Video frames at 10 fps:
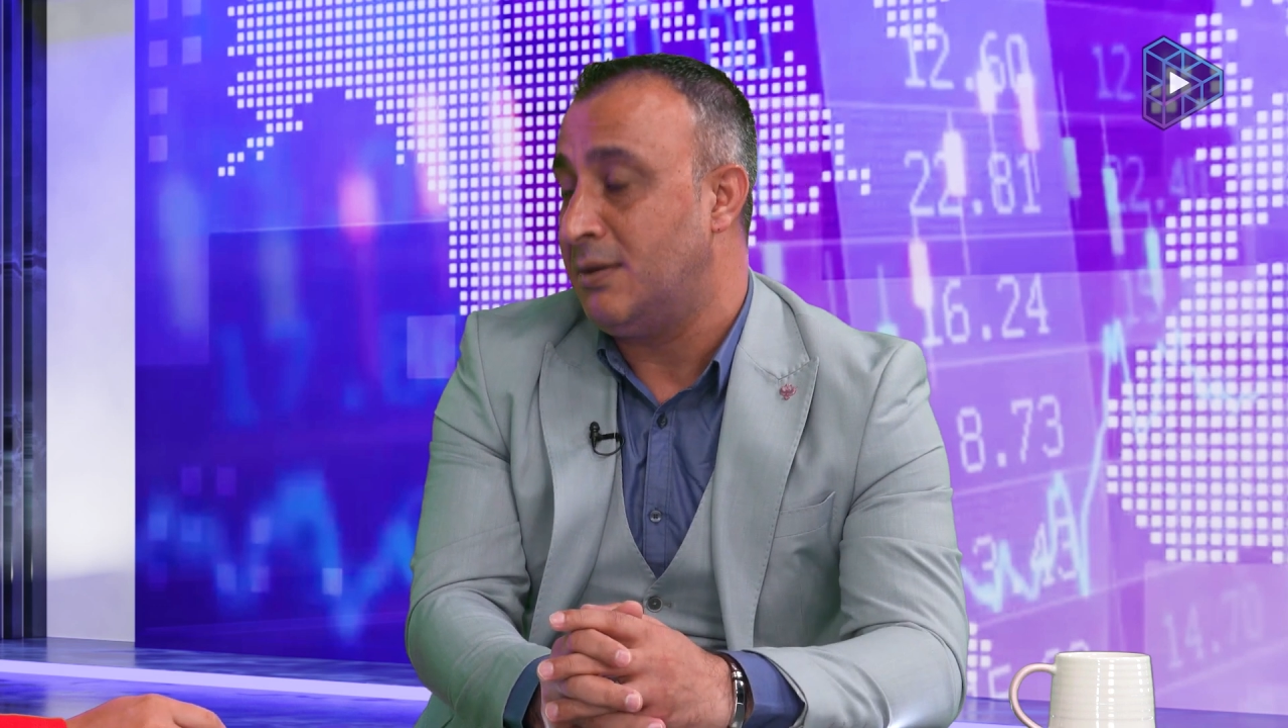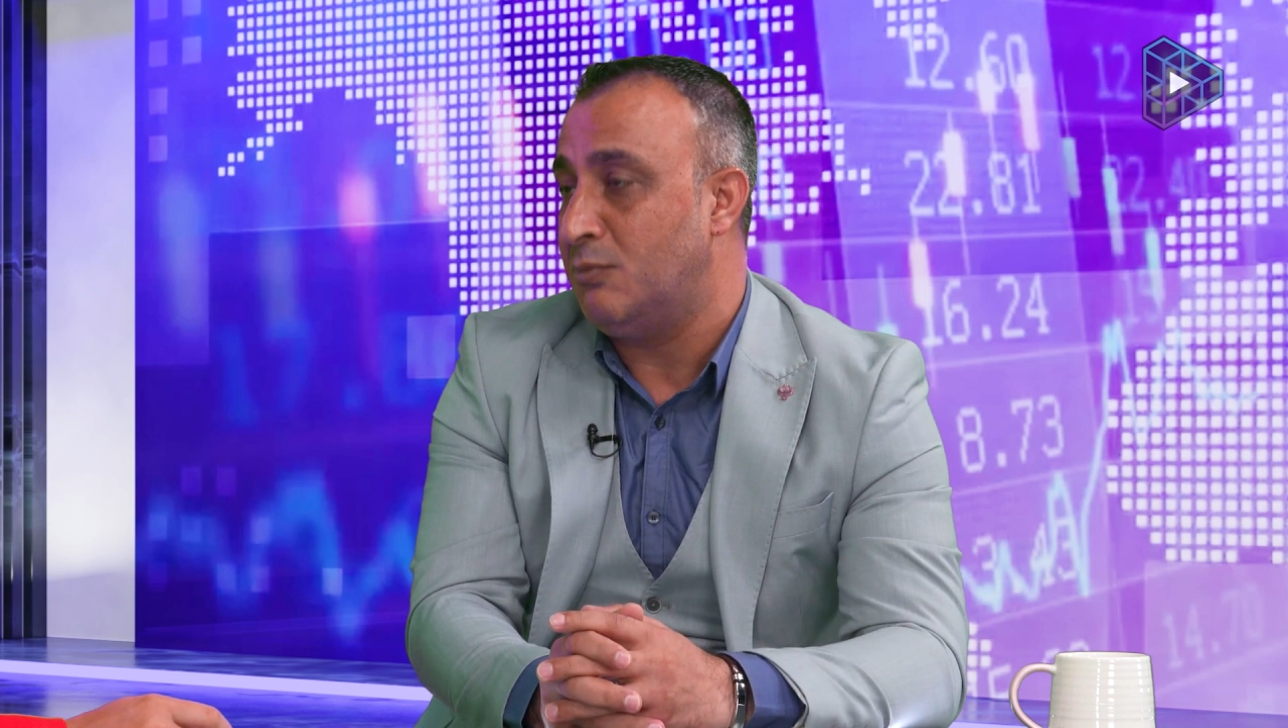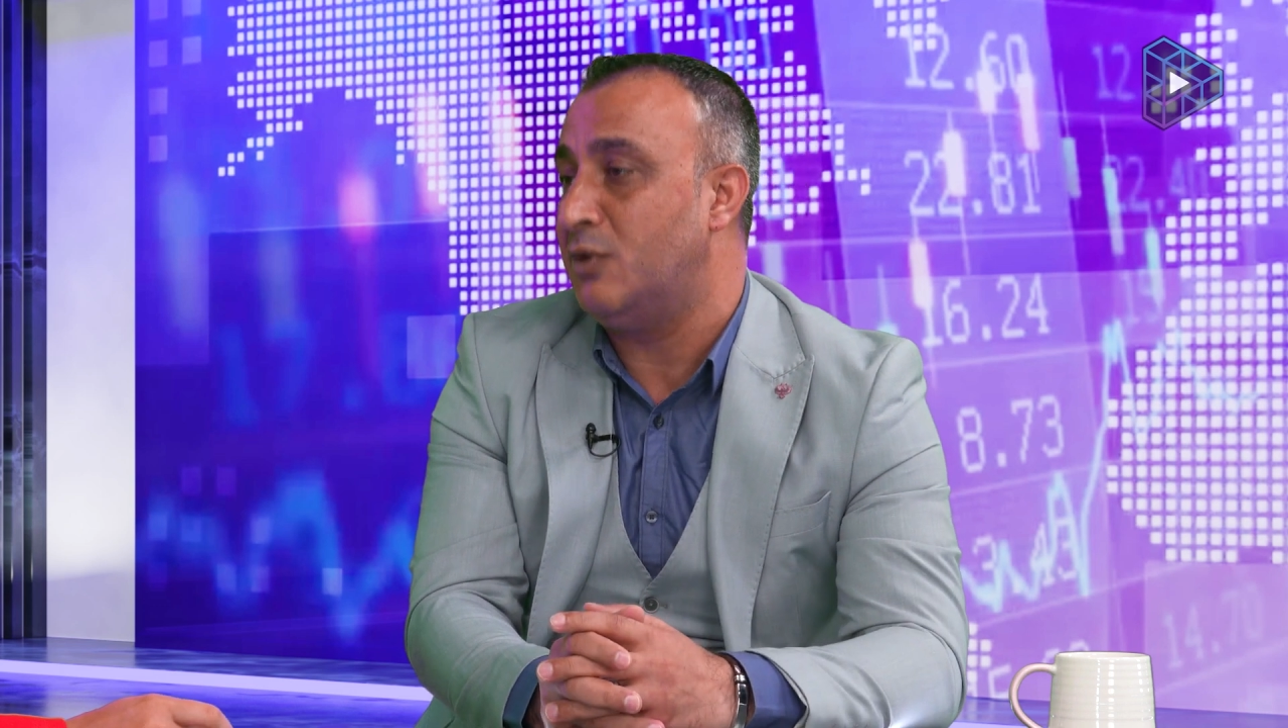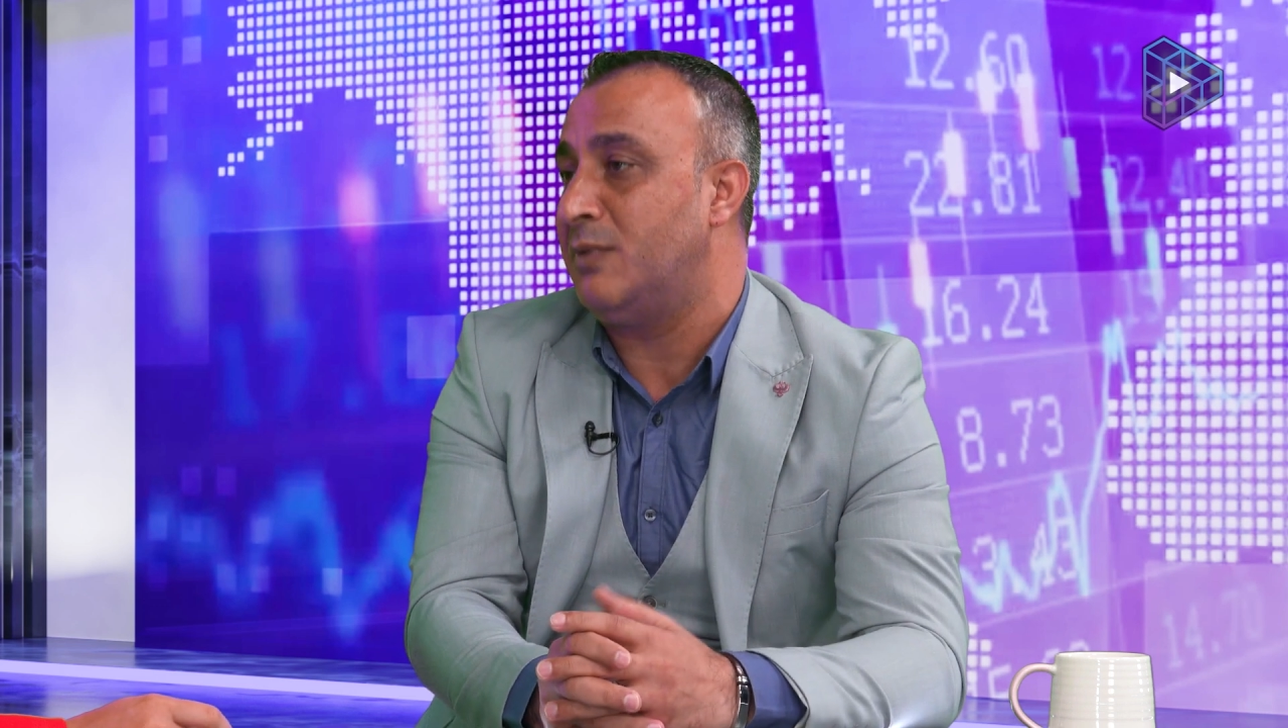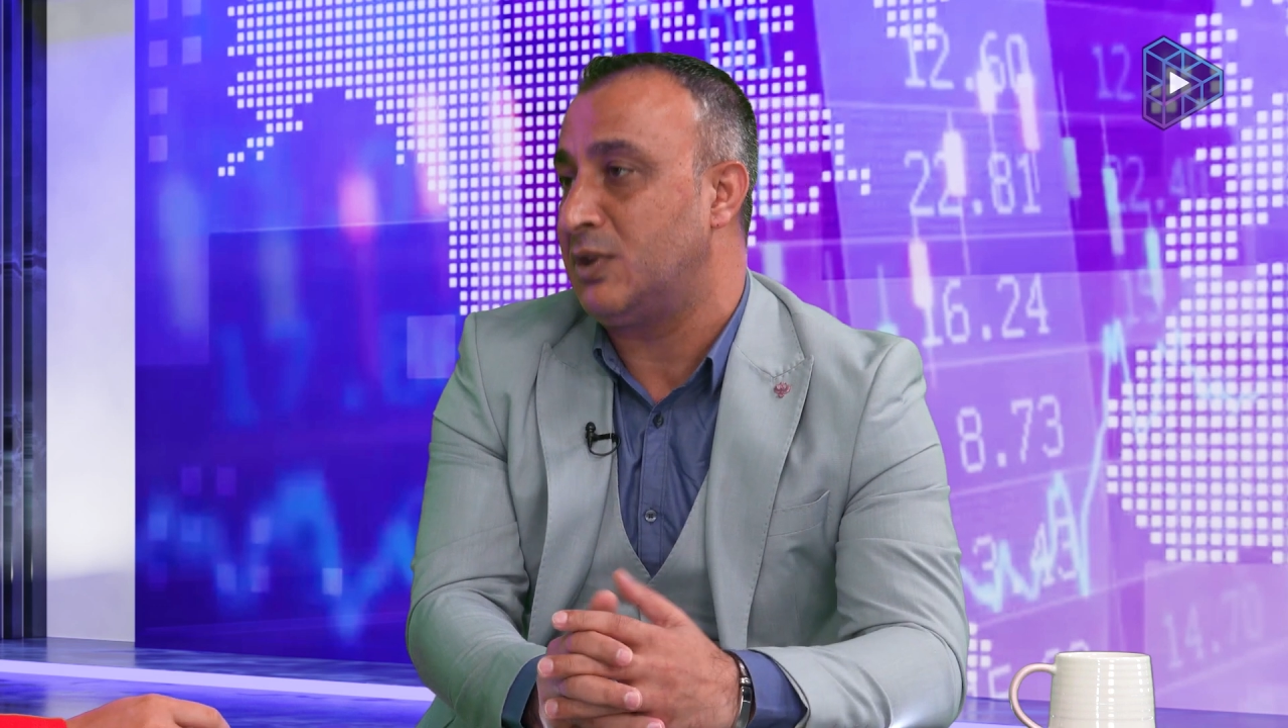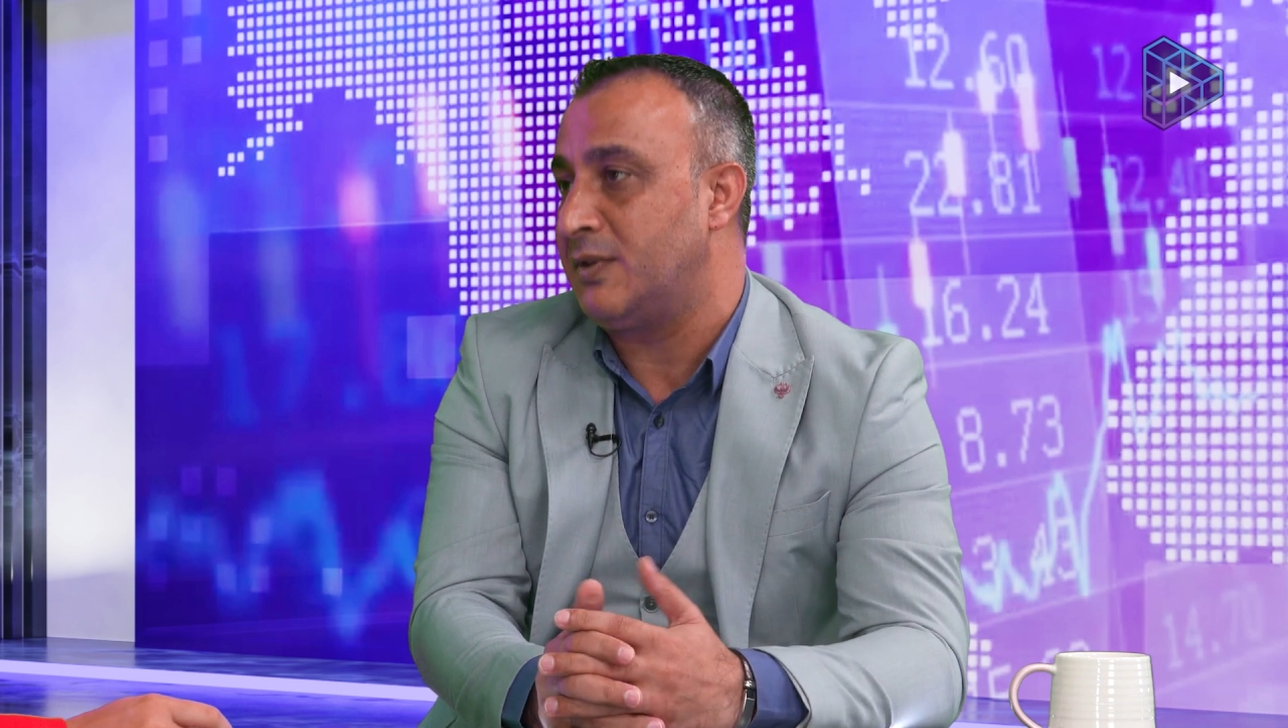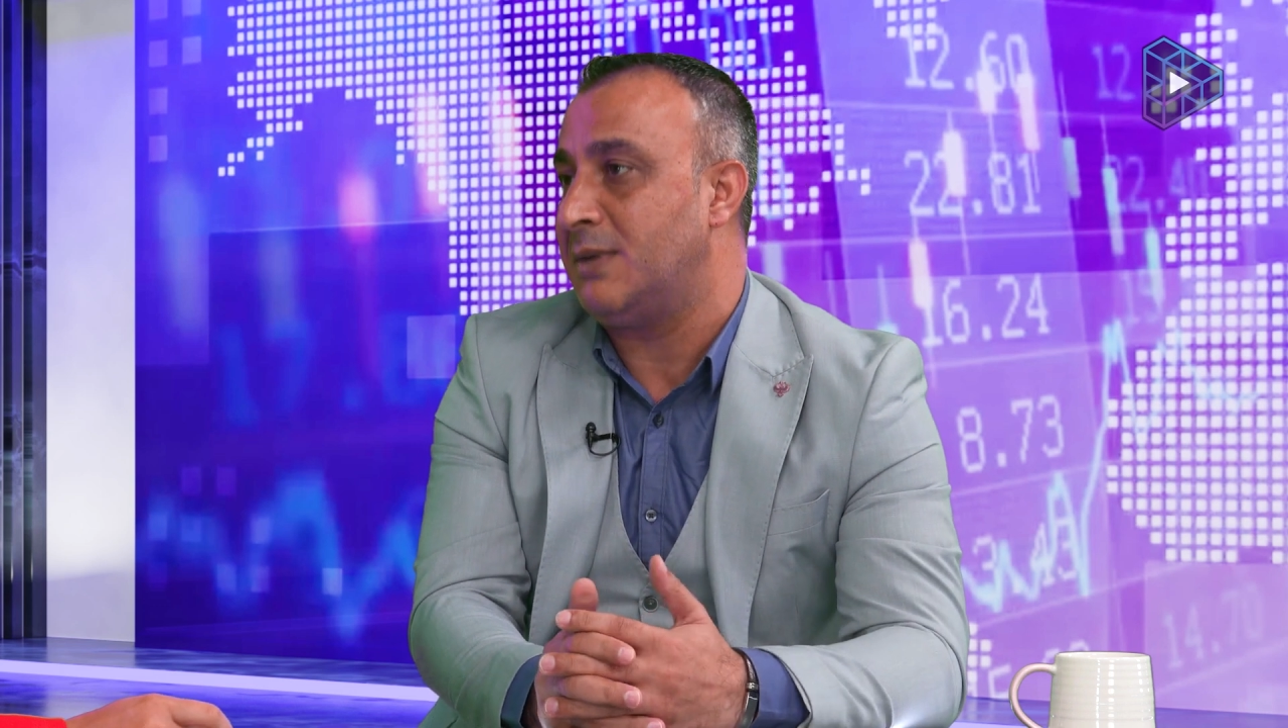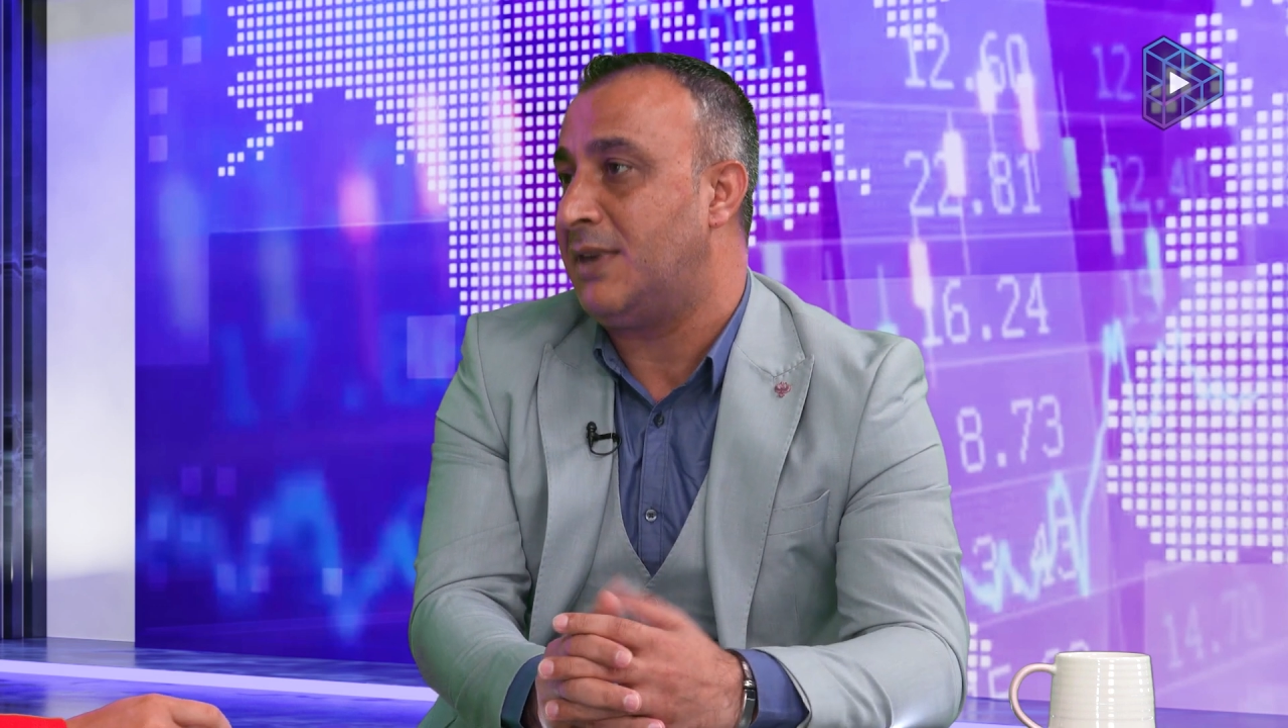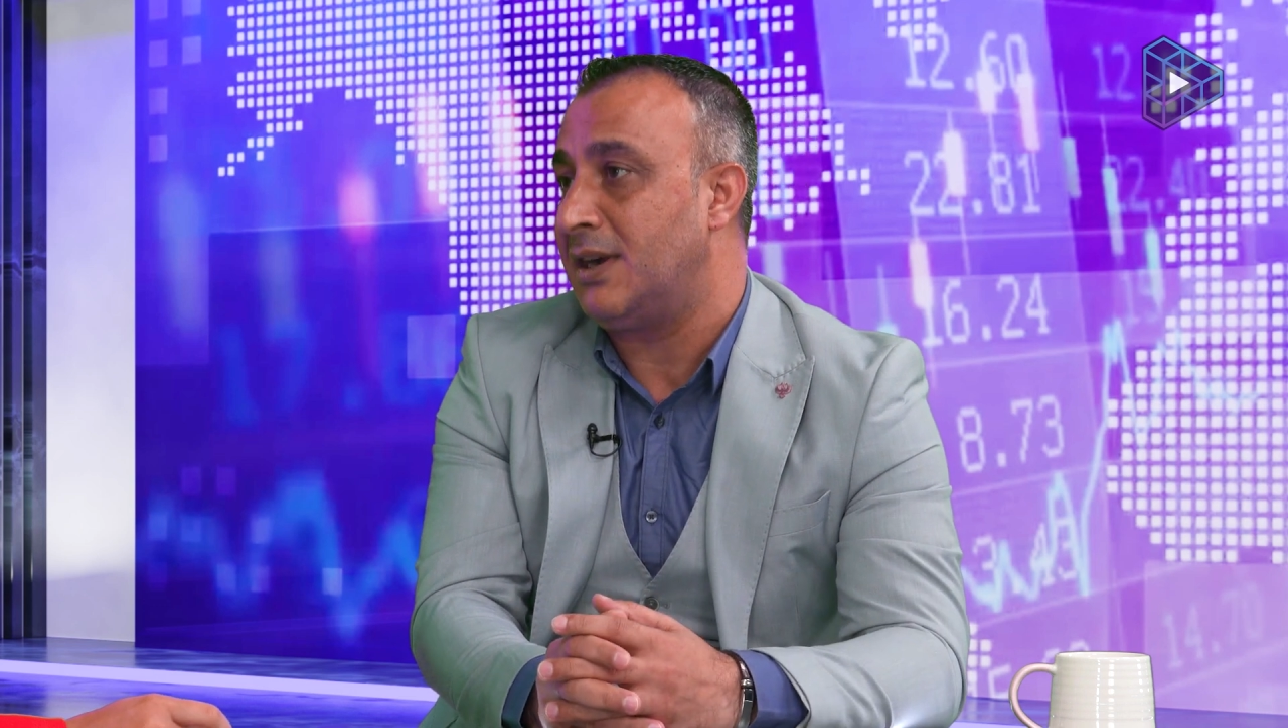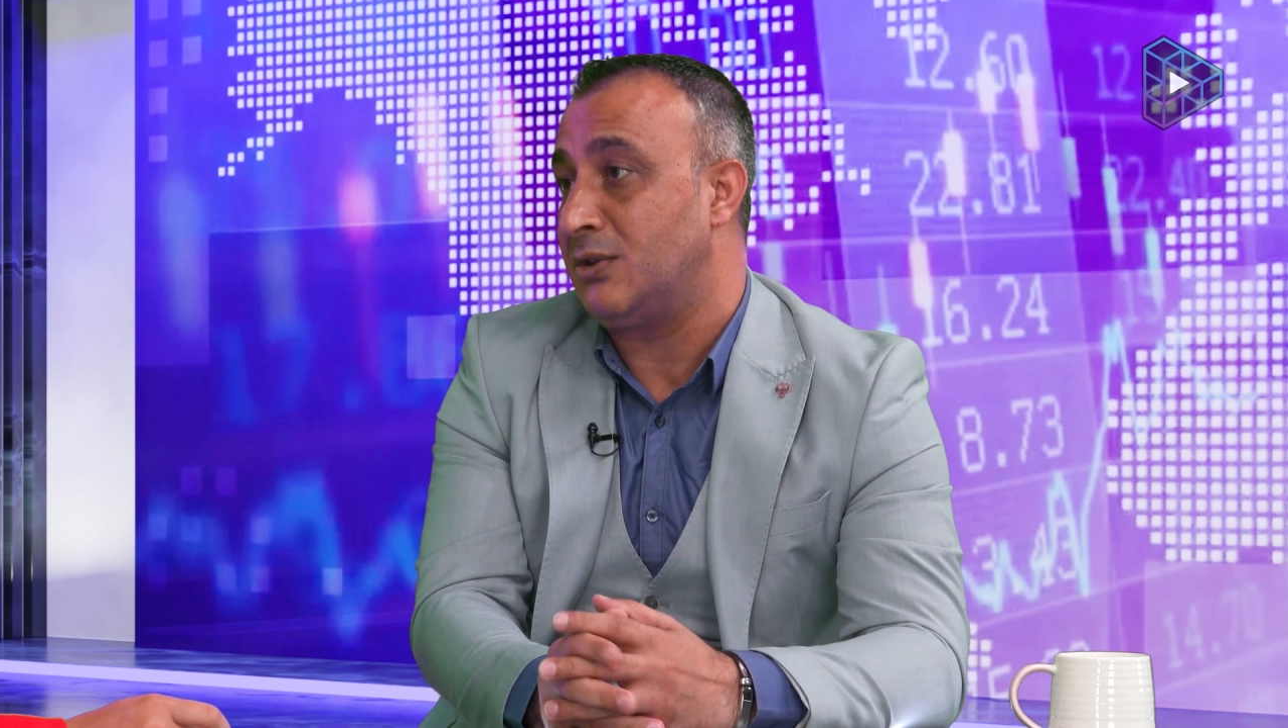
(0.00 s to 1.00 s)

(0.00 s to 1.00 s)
movement of the market